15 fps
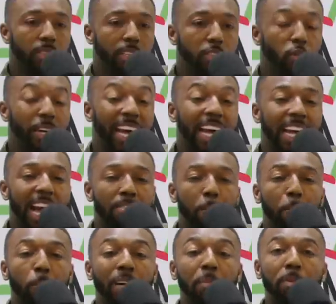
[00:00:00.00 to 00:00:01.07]
you can't have a
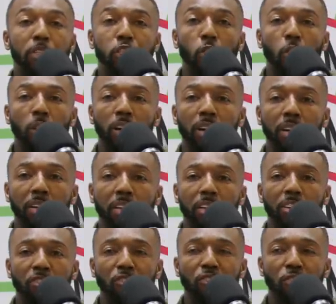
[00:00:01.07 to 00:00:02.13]
premature
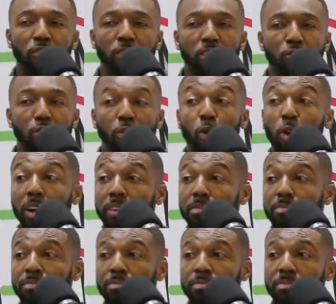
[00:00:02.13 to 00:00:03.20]
reward.
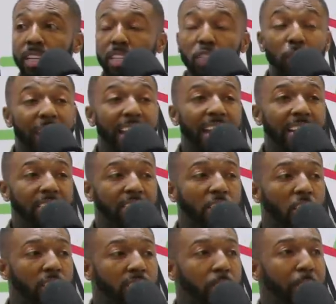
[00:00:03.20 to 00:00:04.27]
You can't mm-hmm.
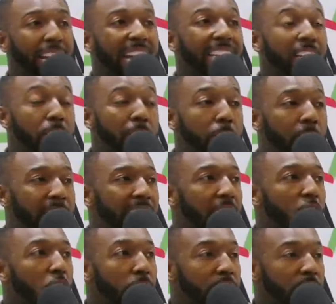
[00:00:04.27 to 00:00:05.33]
start to make a little bit of money now
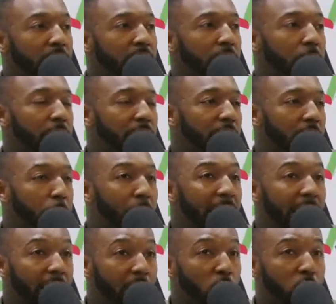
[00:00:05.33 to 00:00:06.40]
all of a sudden you're you're
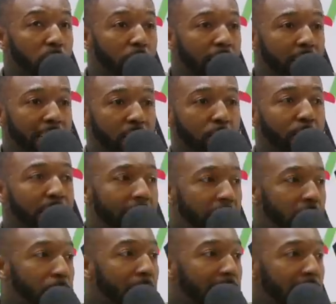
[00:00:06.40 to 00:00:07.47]
buying clothes, you're buying this, you're buying
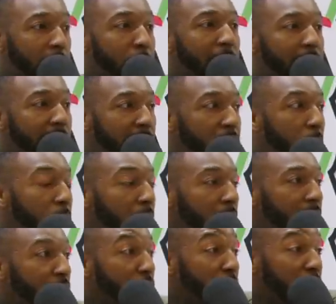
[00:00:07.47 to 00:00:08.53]
this, you're buying this, you're buying this. You're, you're,
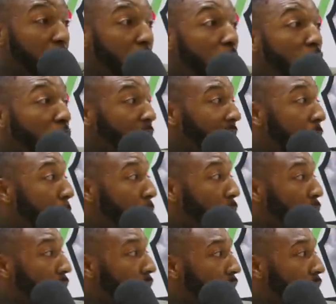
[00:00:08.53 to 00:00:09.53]
you're using up all your capital